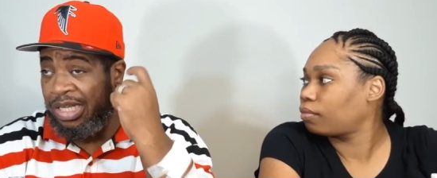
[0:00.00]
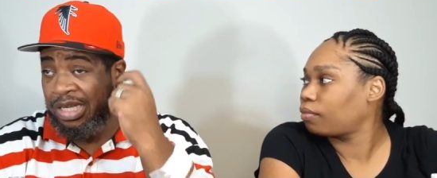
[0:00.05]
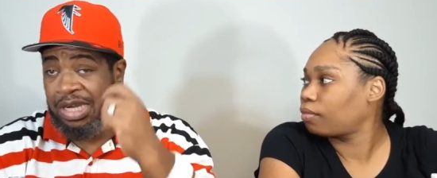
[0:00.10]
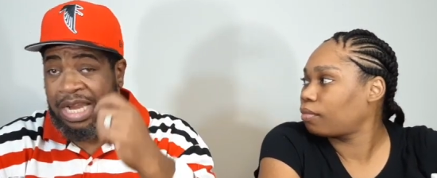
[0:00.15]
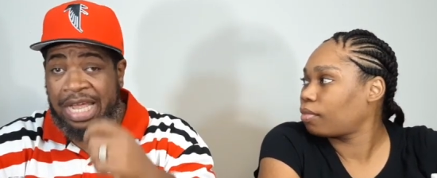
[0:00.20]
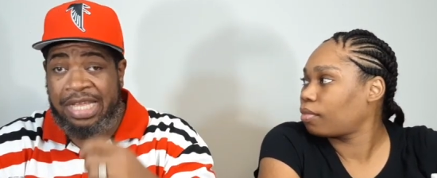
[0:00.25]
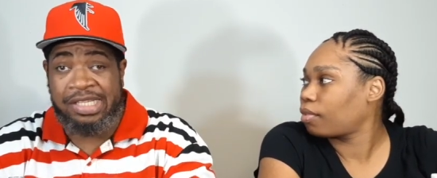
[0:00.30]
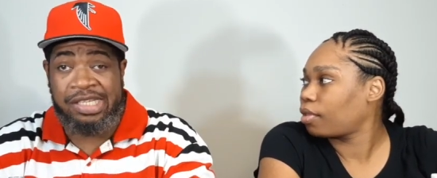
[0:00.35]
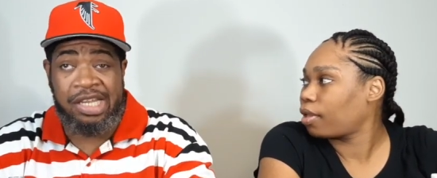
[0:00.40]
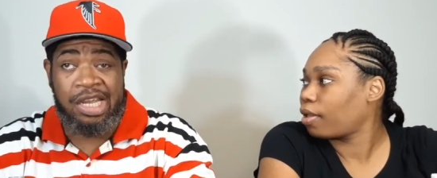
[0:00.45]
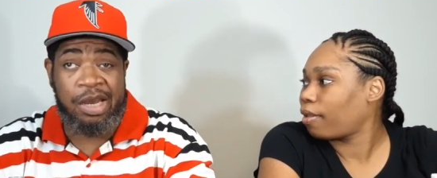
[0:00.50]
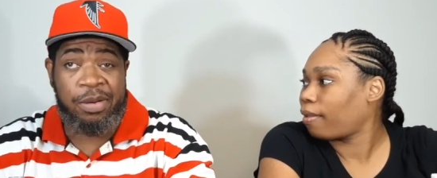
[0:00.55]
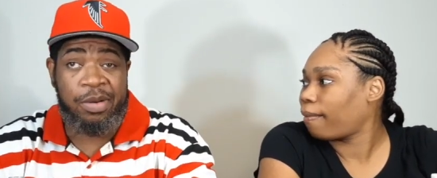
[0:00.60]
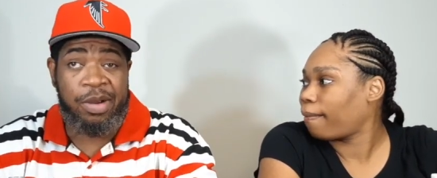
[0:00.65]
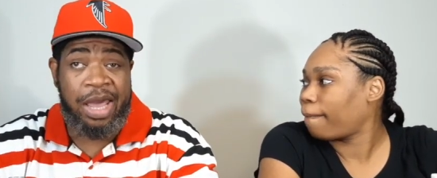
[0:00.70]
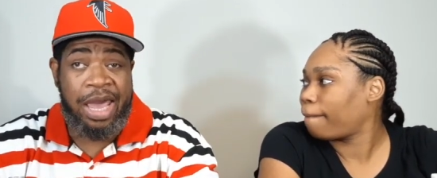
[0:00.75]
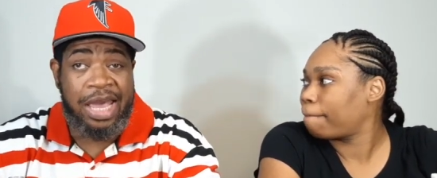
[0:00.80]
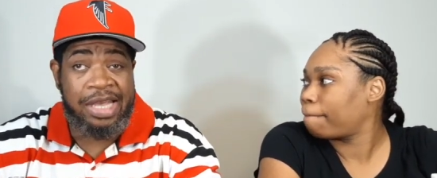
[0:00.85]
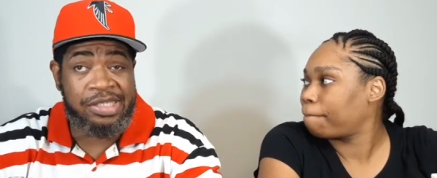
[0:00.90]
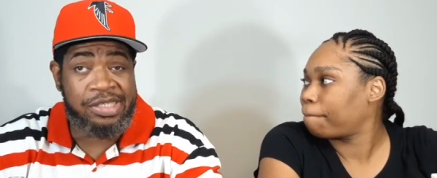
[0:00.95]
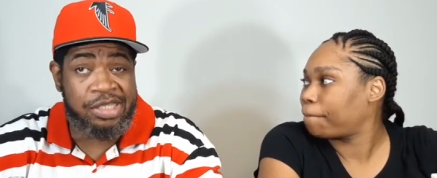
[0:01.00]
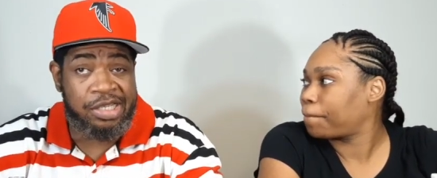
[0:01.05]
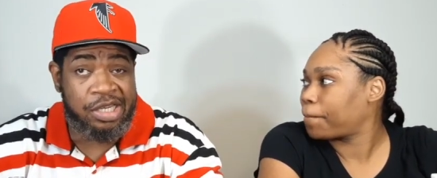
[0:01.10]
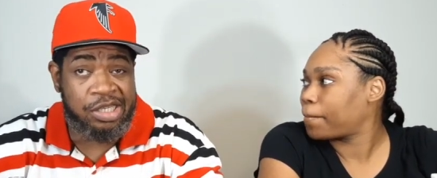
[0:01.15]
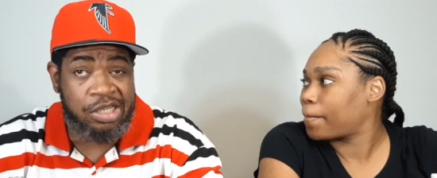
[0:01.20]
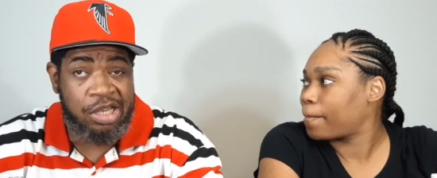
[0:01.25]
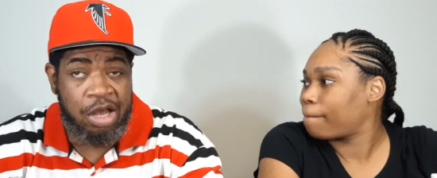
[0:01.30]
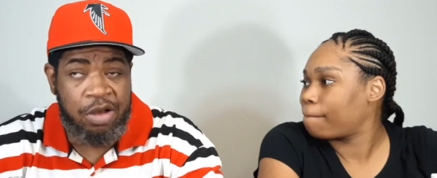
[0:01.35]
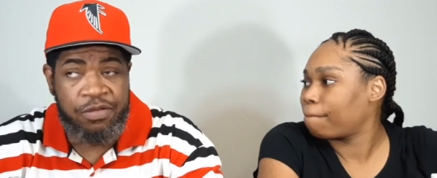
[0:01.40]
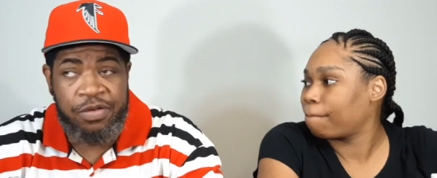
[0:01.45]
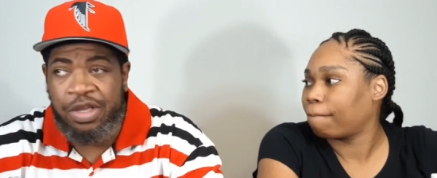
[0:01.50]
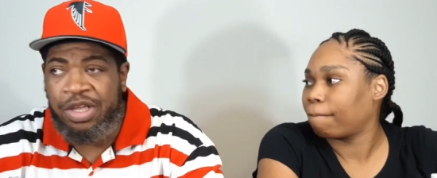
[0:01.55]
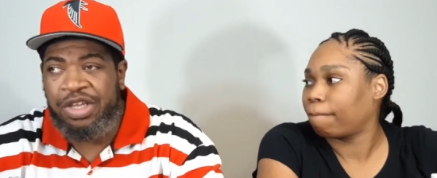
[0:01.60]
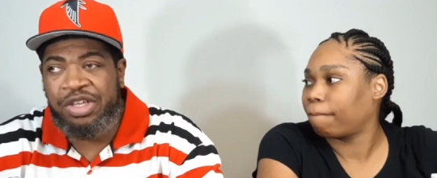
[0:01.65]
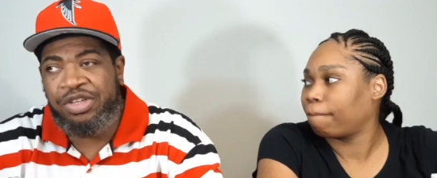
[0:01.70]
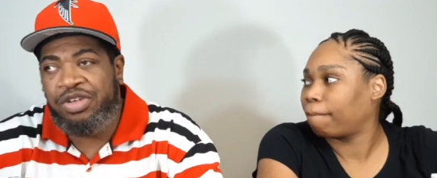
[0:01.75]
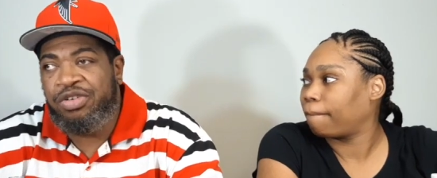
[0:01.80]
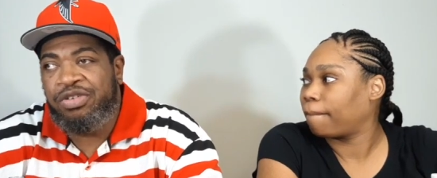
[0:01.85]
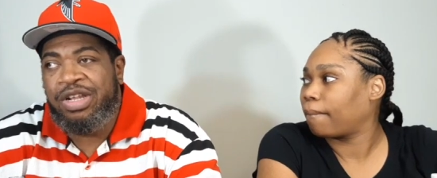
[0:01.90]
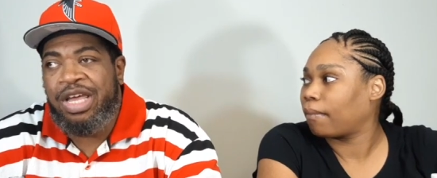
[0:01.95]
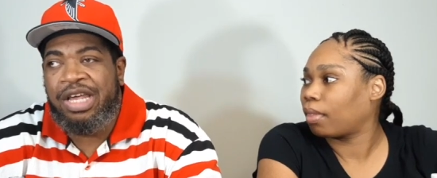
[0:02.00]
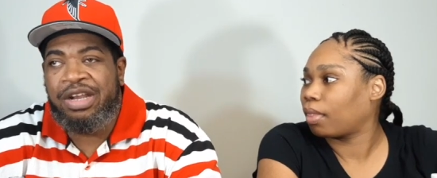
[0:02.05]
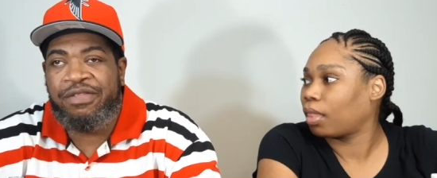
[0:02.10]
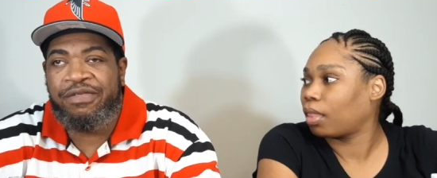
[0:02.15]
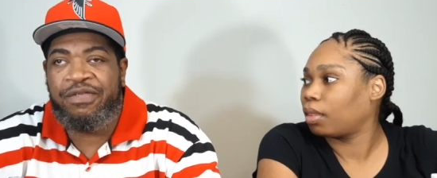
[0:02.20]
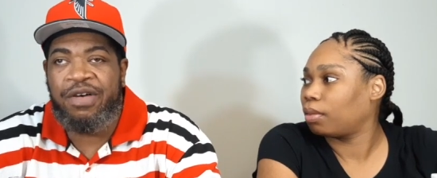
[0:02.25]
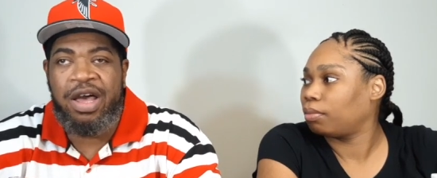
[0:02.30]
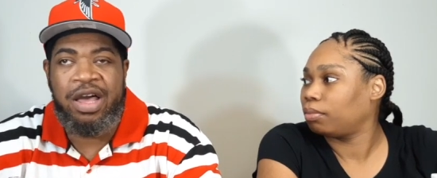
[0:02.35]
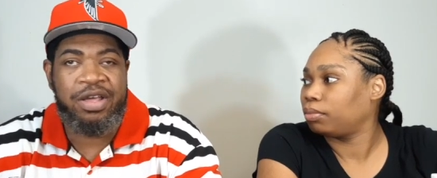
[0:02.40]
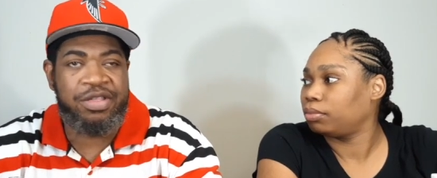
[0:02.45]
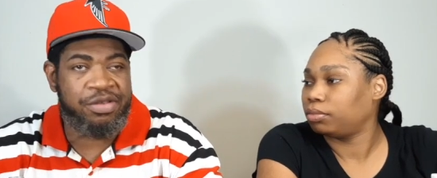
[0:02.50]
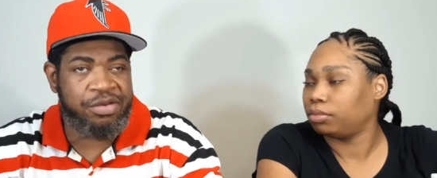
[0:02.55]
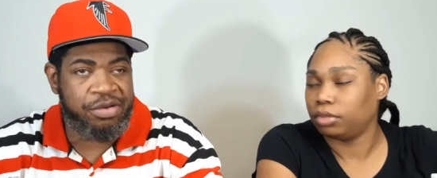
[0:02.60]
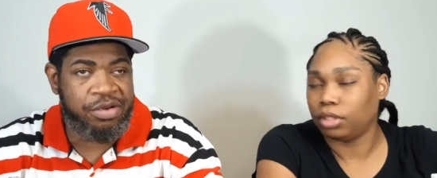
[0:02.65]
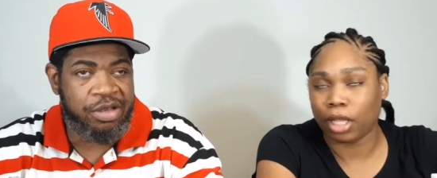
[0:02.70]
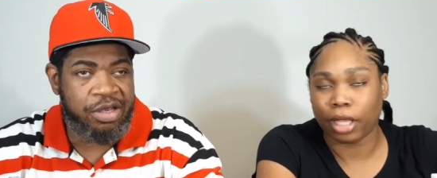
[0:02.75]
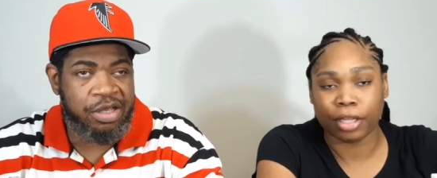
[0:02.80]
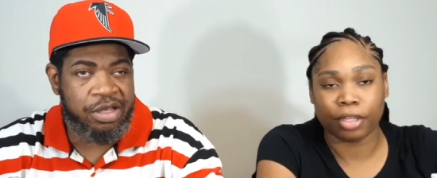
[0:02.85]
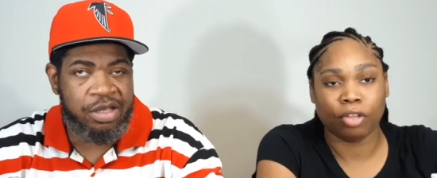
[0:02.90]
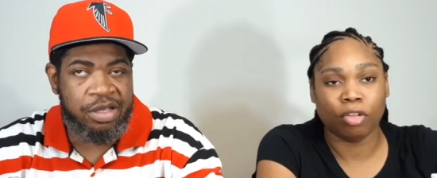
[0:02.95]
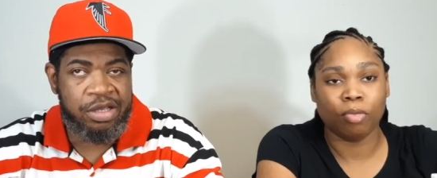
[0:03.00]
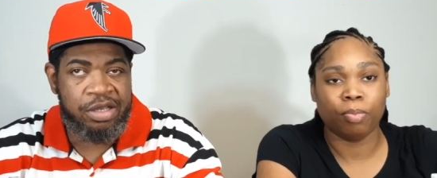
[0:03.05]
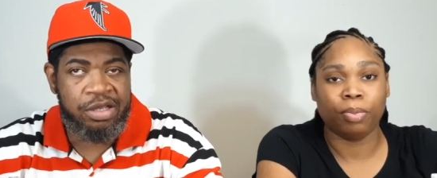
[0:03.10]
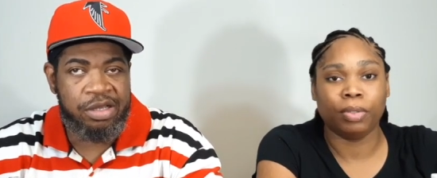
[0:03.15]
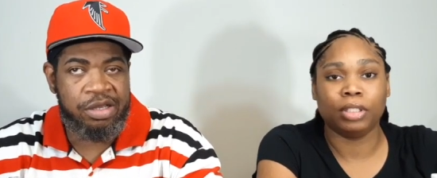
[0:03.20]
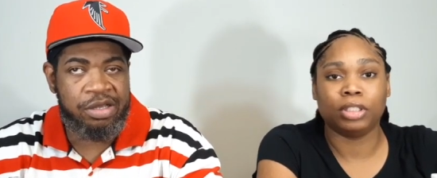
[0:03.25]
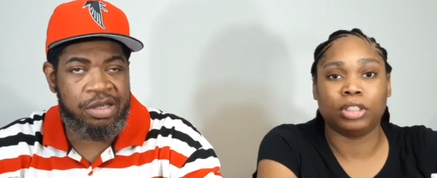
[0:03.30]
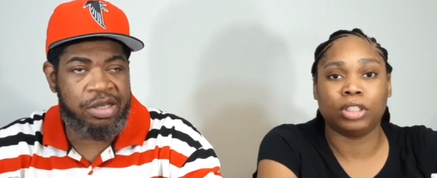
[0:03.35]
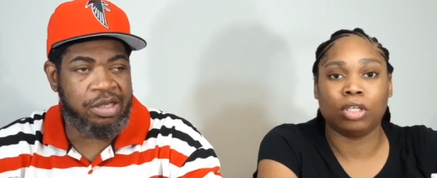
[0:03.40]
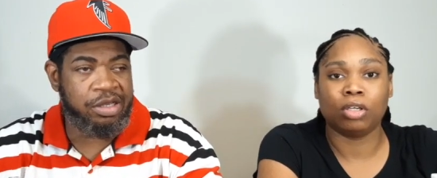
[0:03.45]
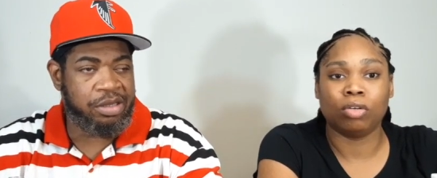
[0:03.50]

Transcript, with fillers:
Speaker 1: lights, camera, action is off, you're not a father. Like you got